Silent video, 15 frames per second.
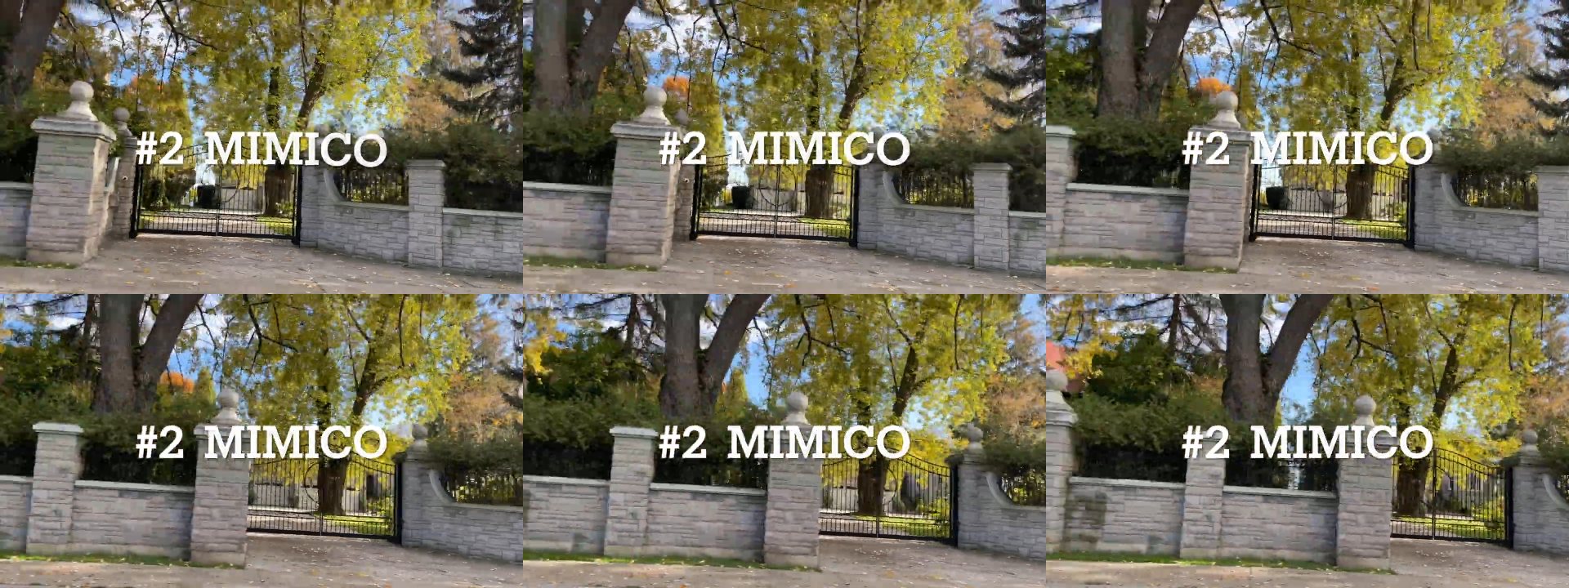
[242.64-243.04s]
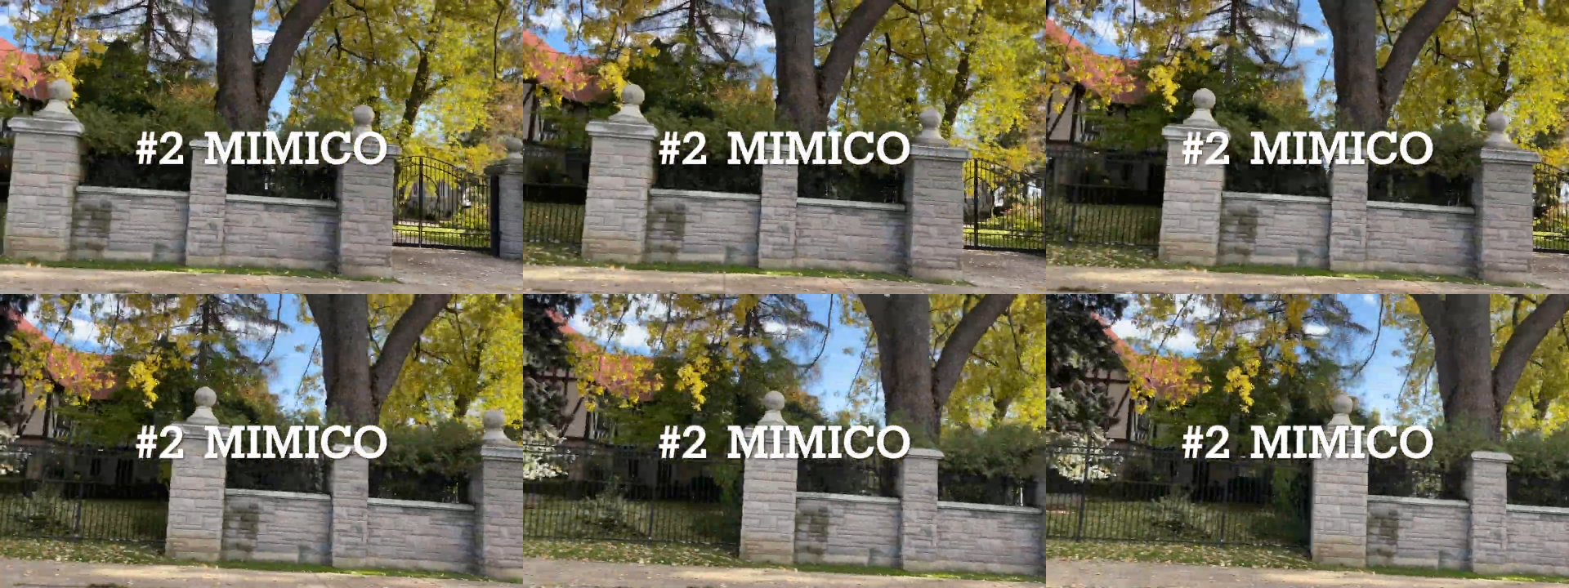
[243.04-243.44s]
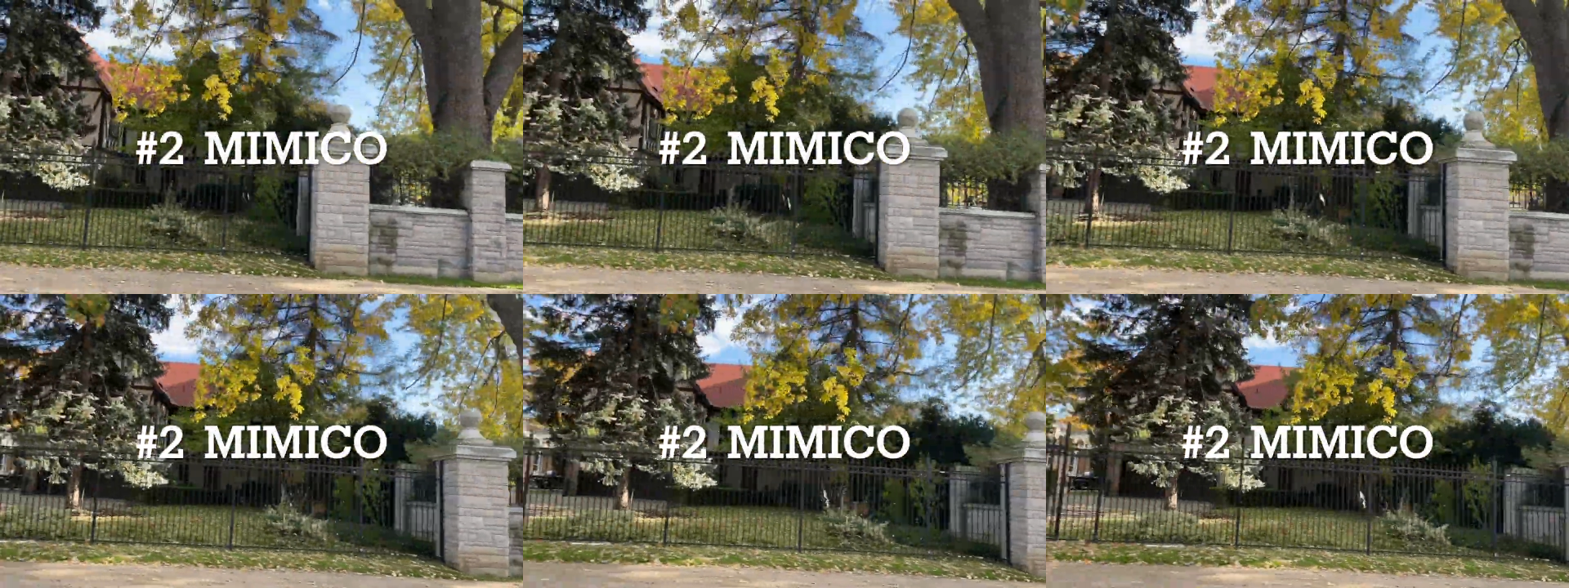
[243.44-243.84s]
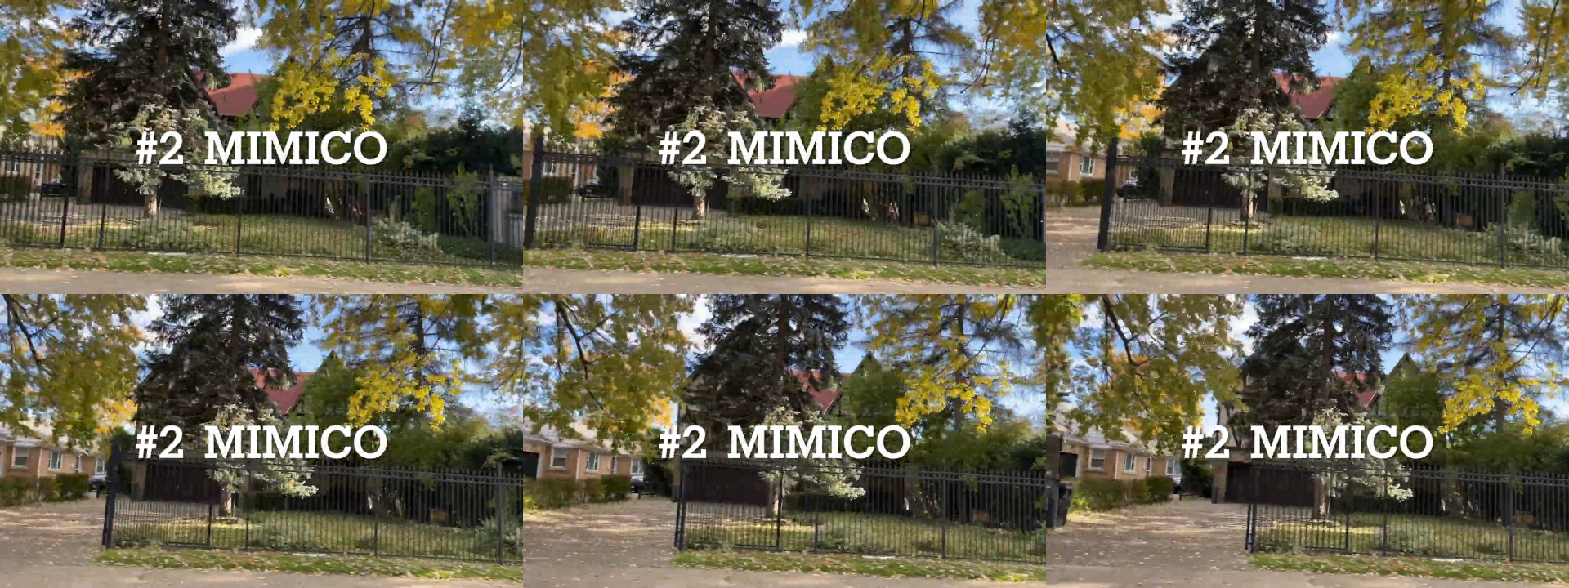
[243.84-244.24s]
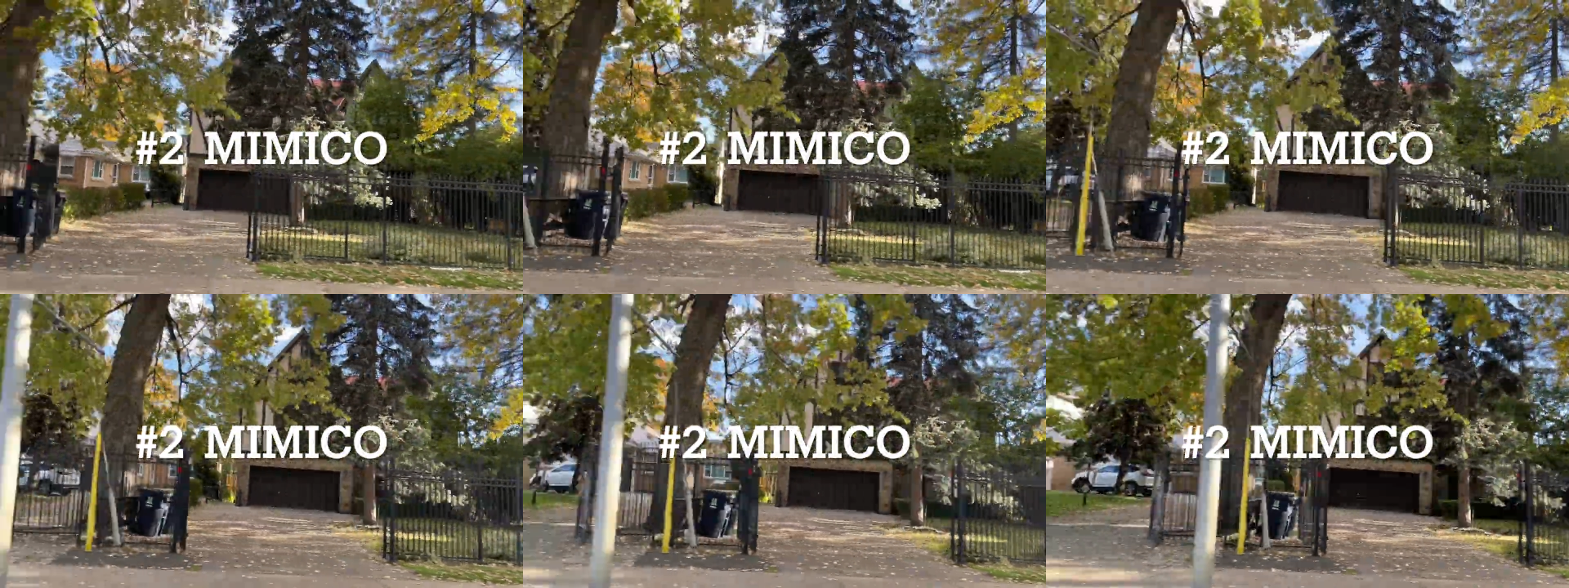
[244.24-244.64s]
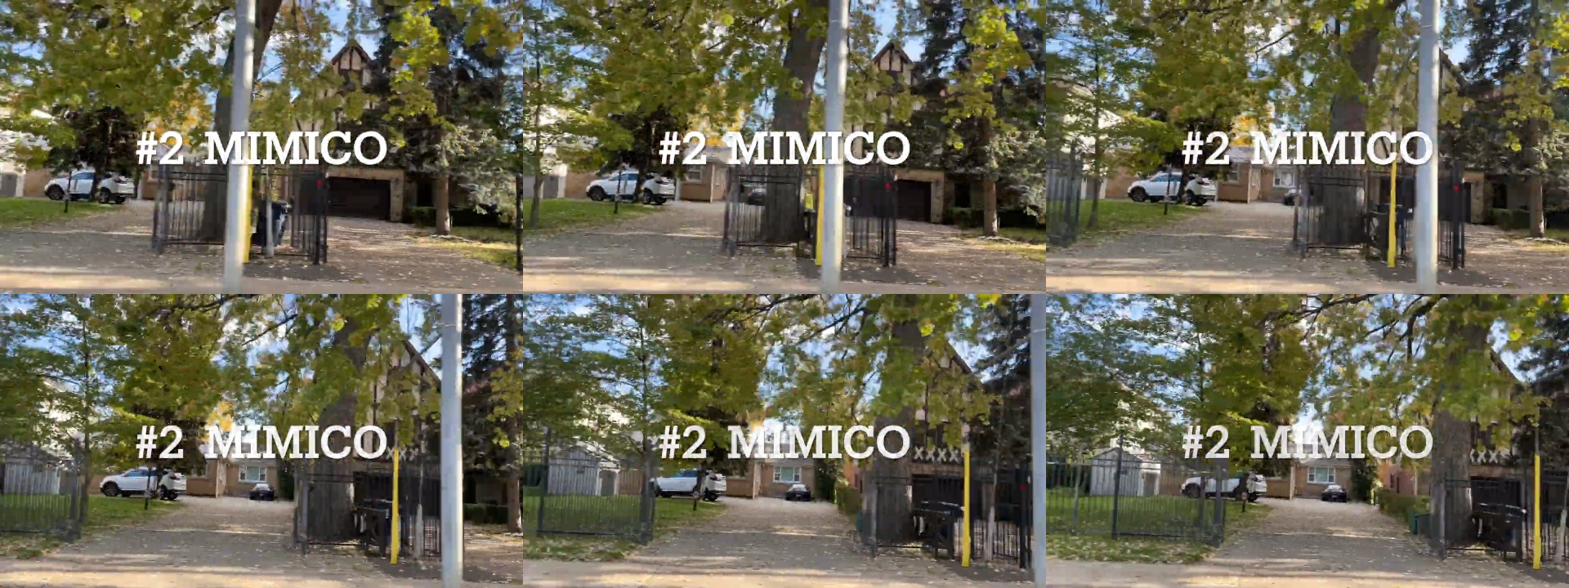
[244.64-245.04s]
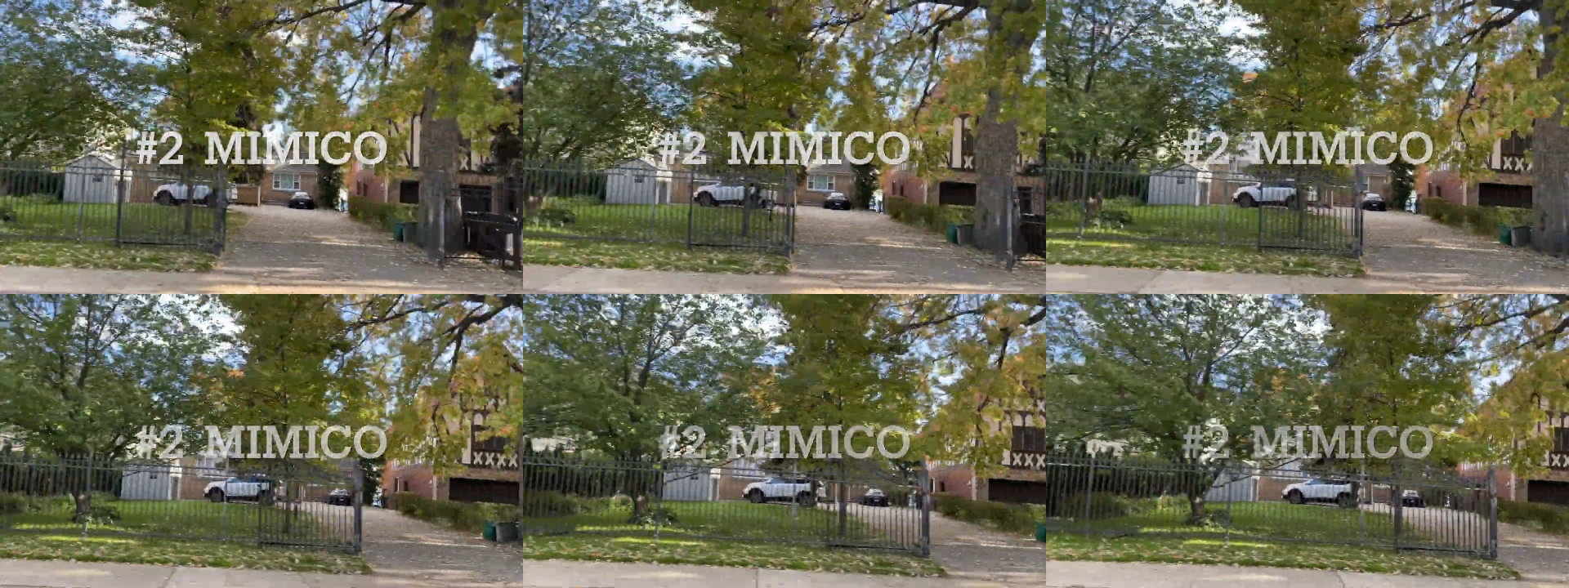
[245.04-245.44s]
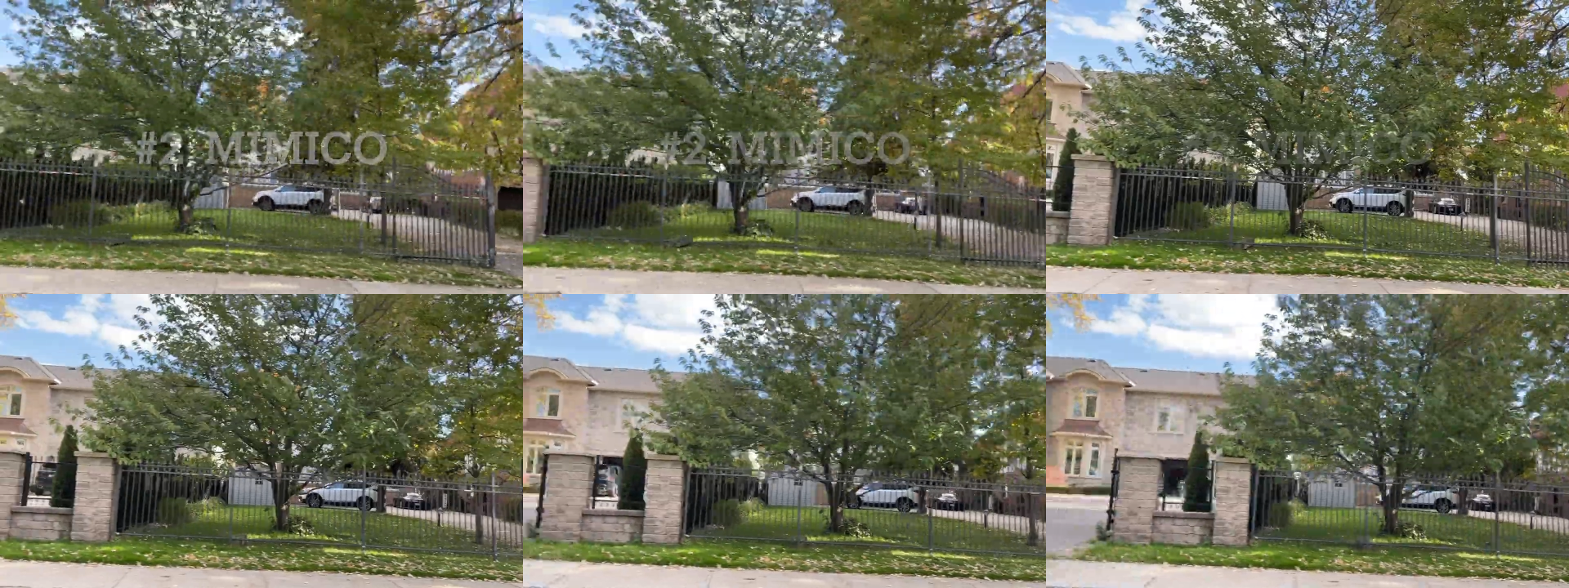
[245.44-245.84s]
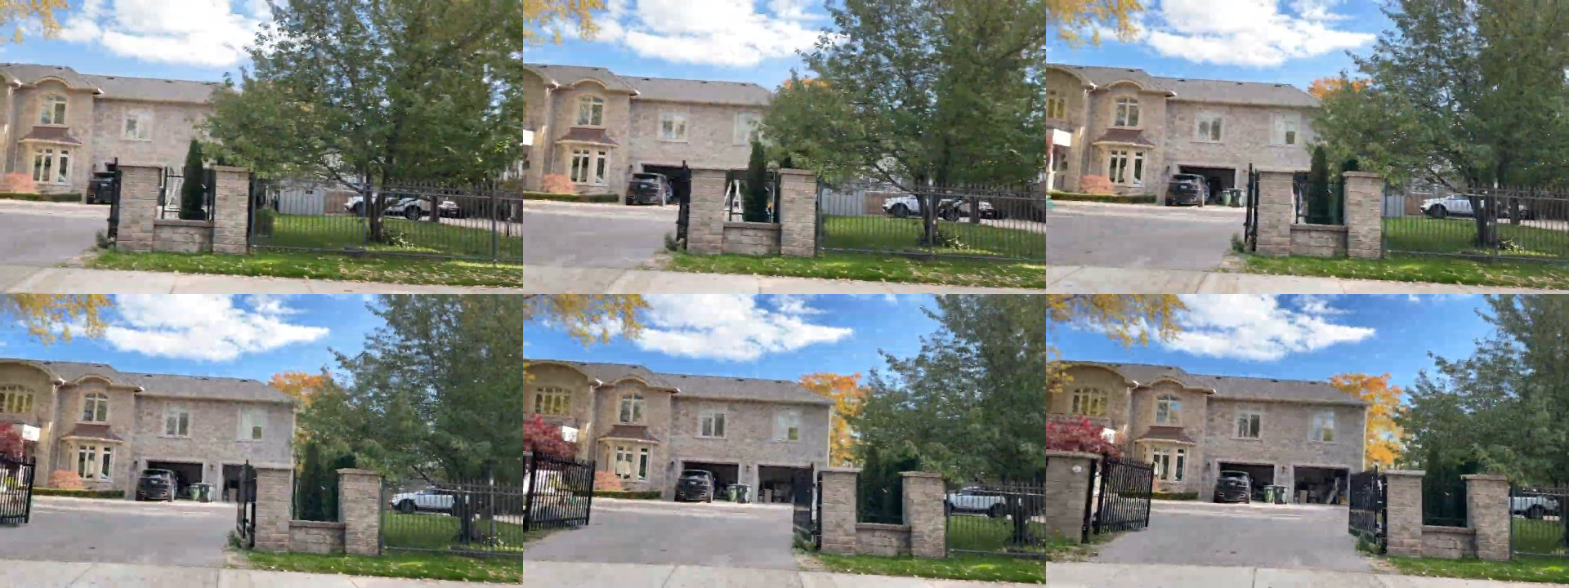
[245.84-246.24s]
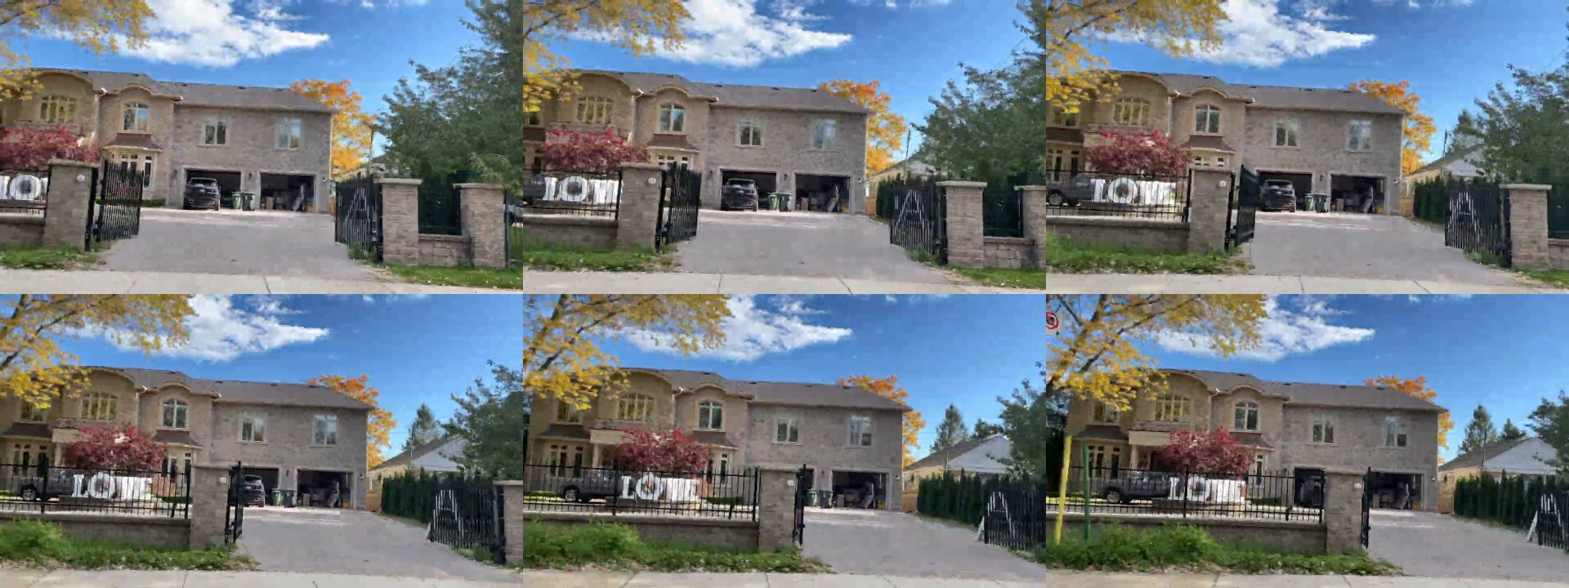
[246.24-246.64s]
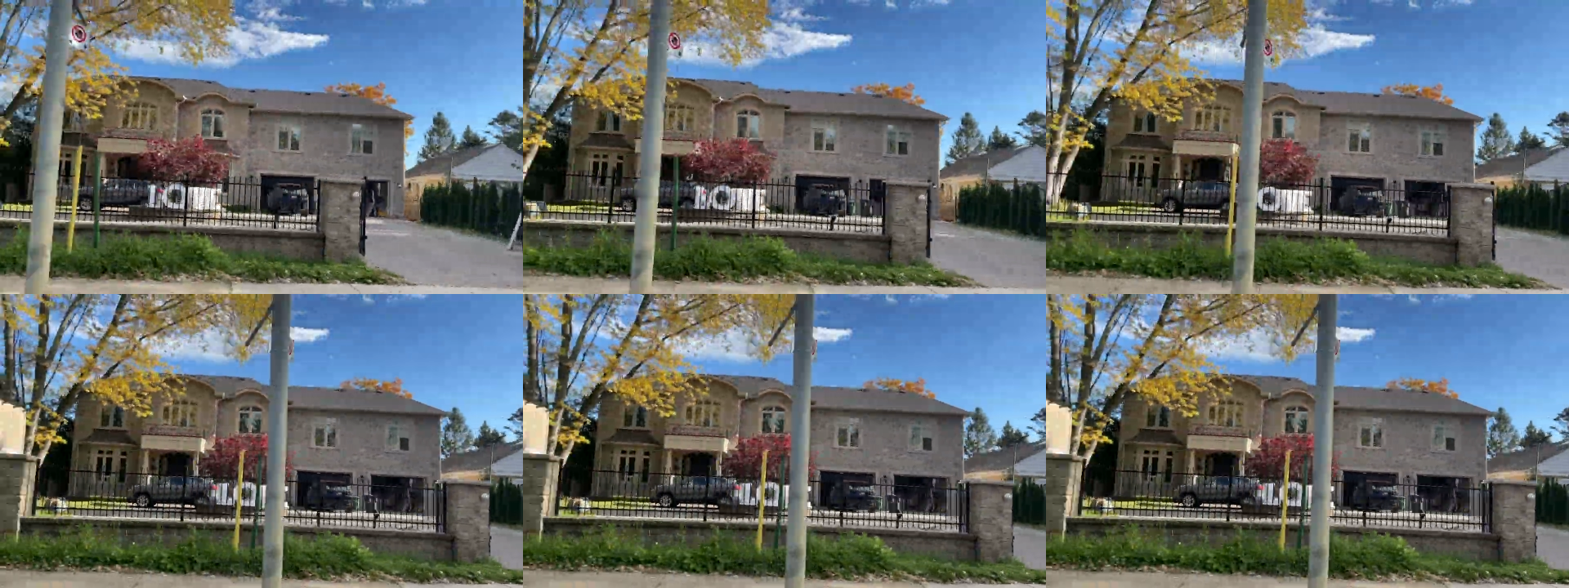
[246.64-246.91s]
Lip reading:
[unreadable: no face in view]